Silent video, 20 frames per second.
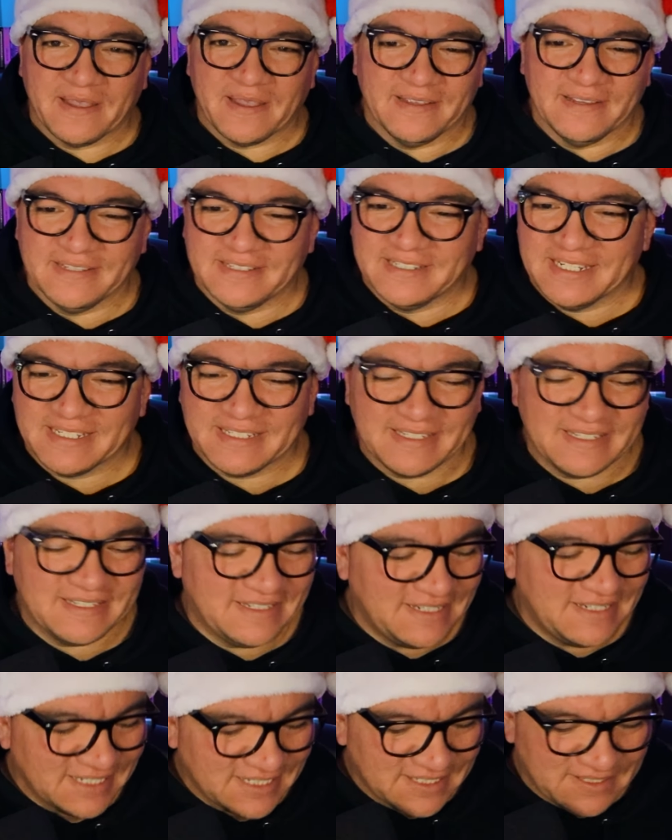
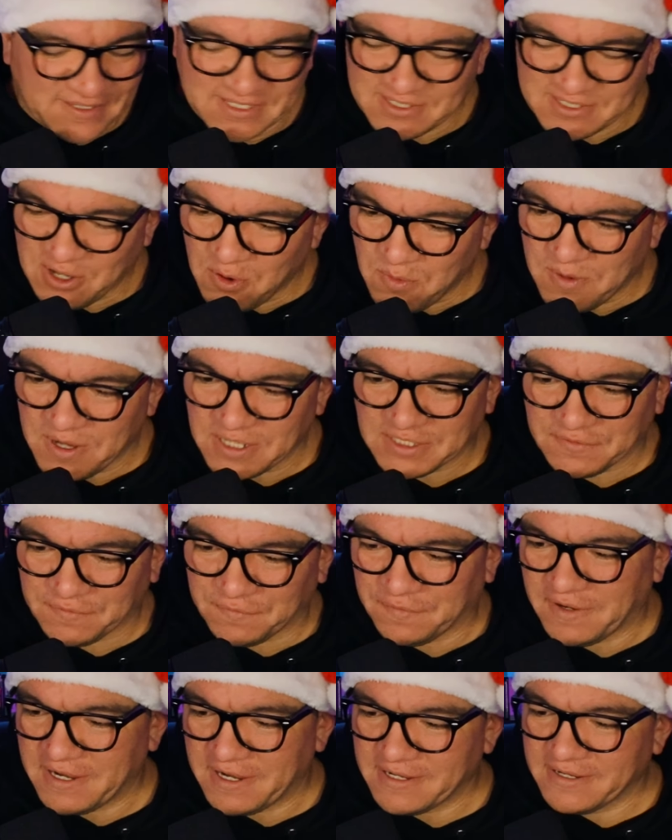just so much
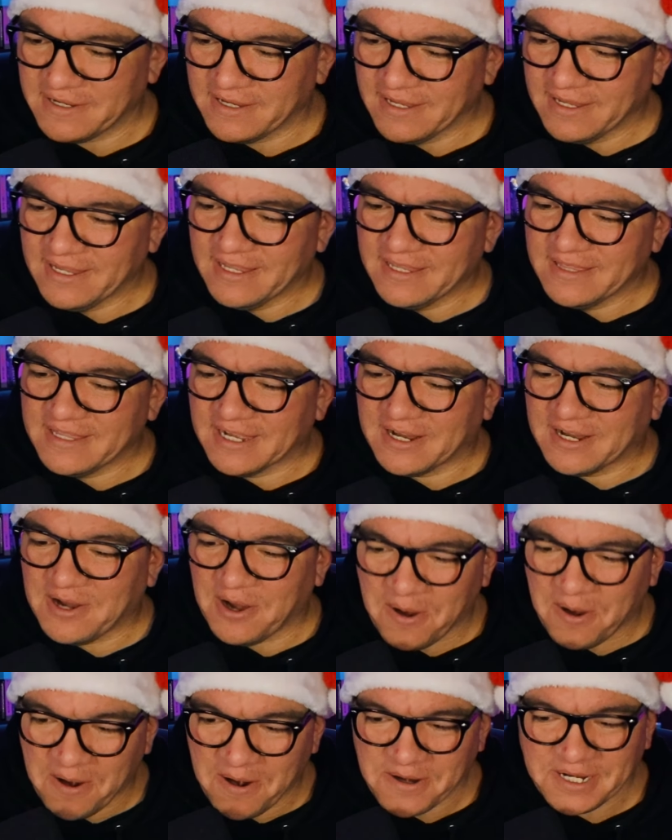fun. The
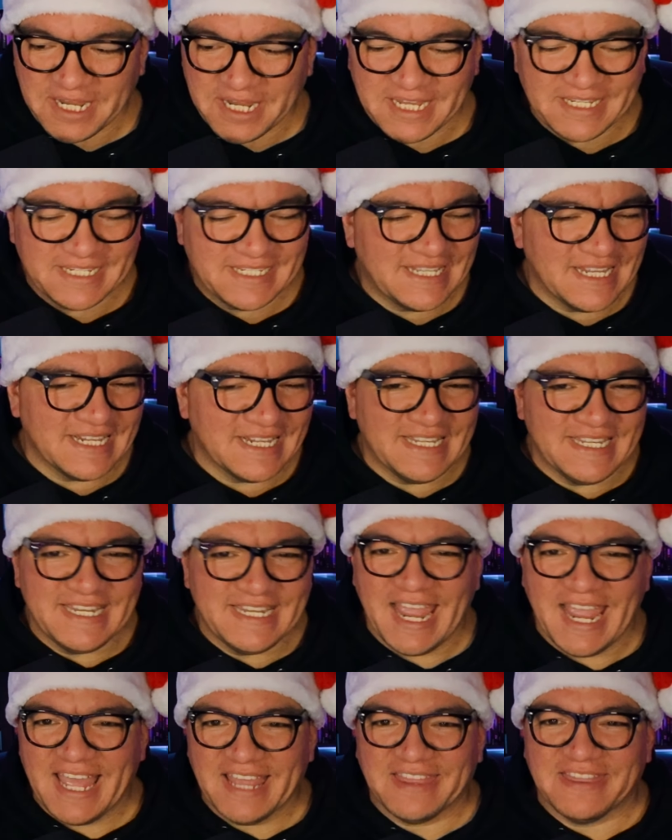carnage, the
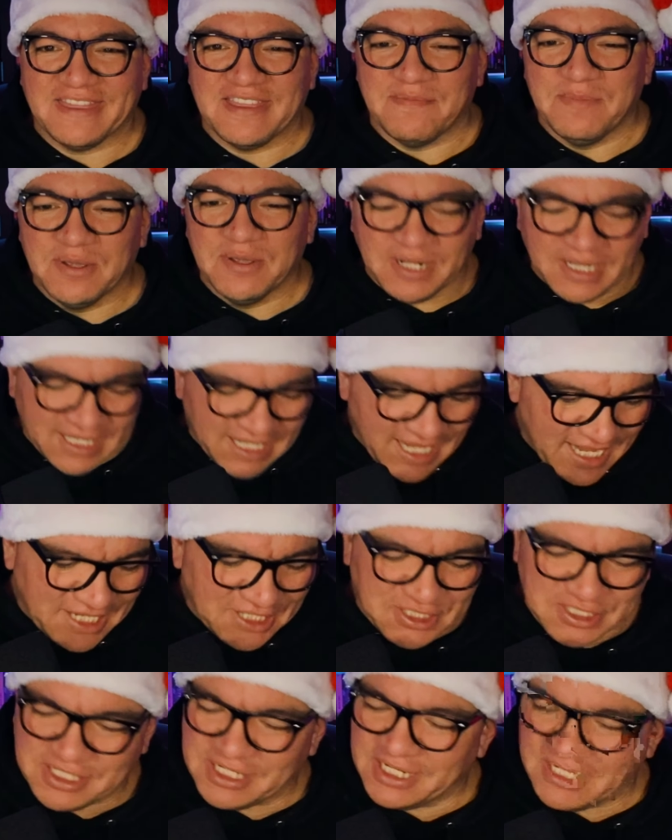death, the
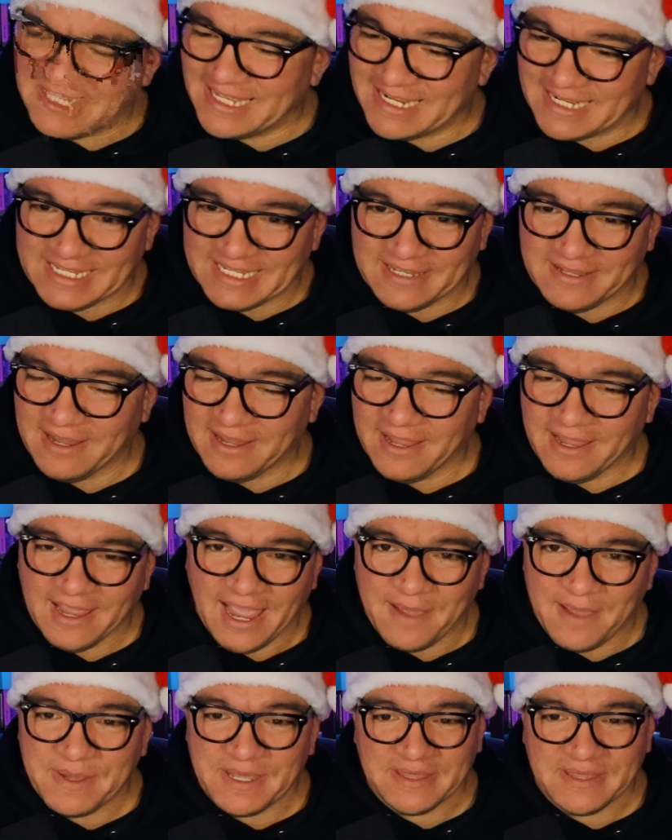mutilation, the John
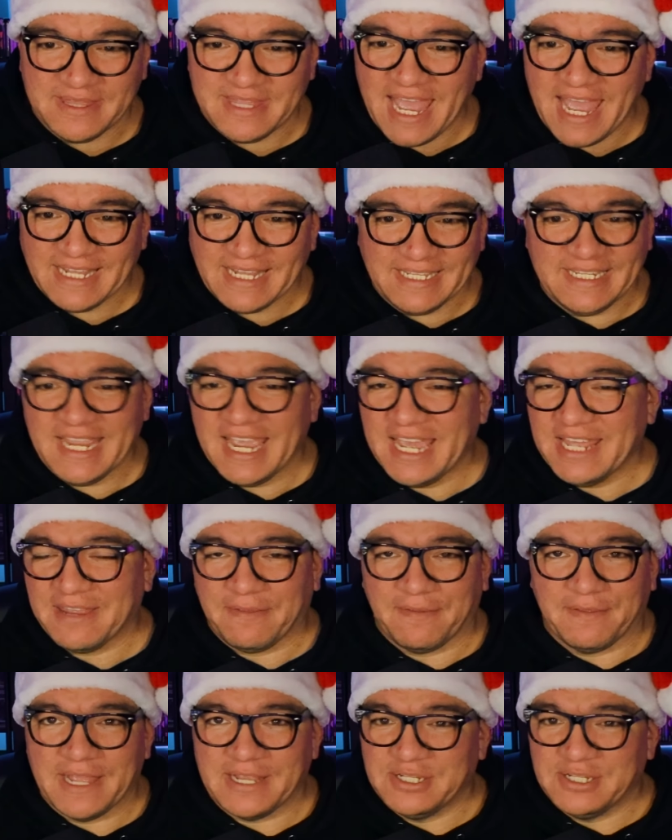
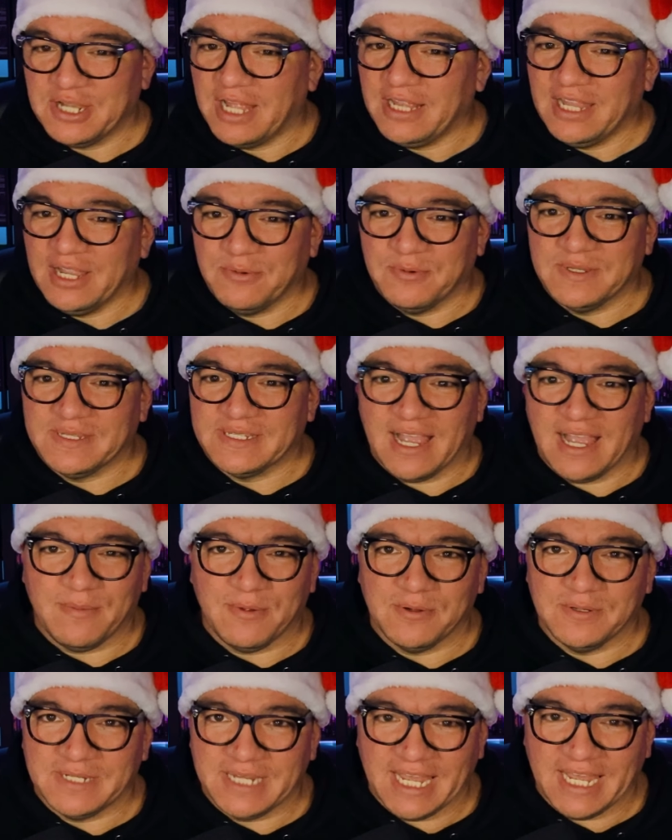
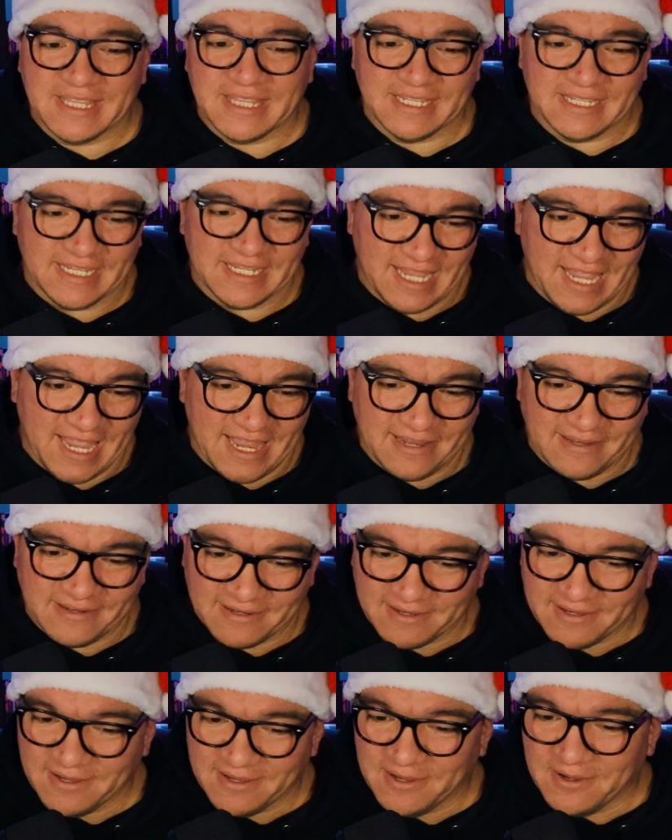Leguizamo death at the
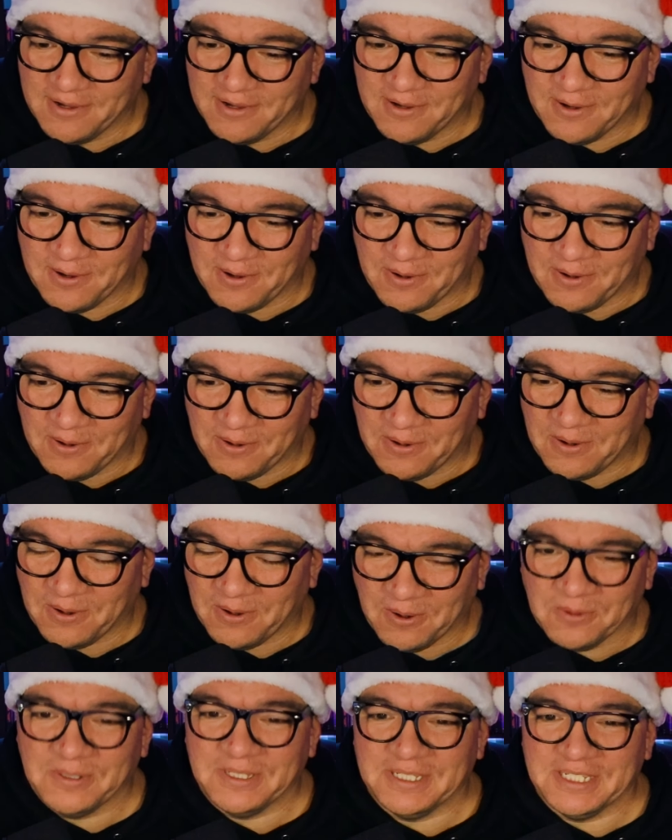end.
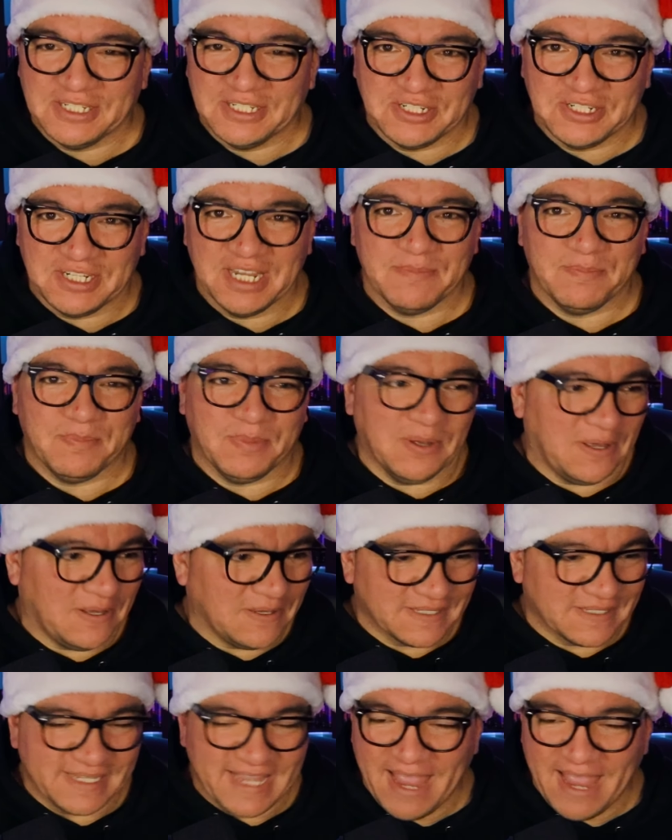Holy
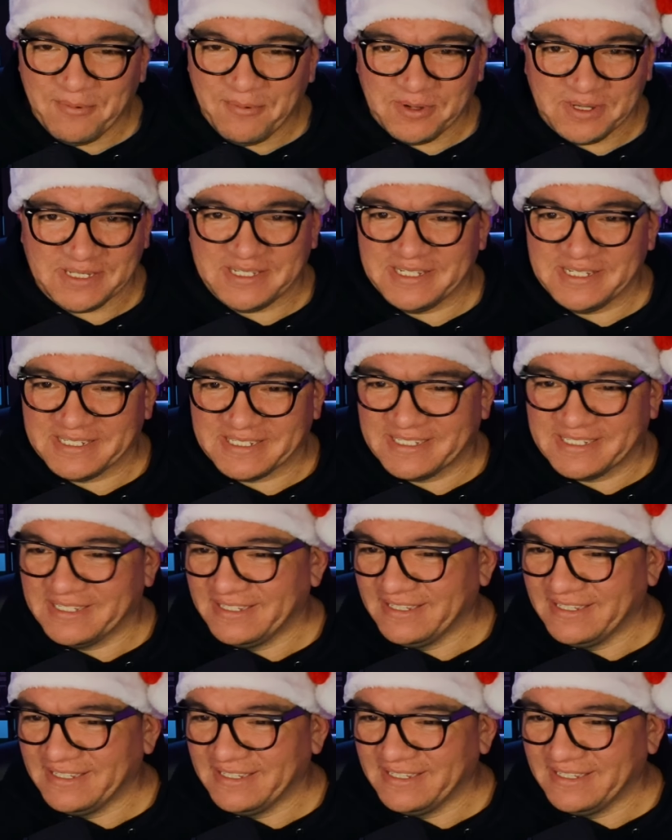shitballs. That was just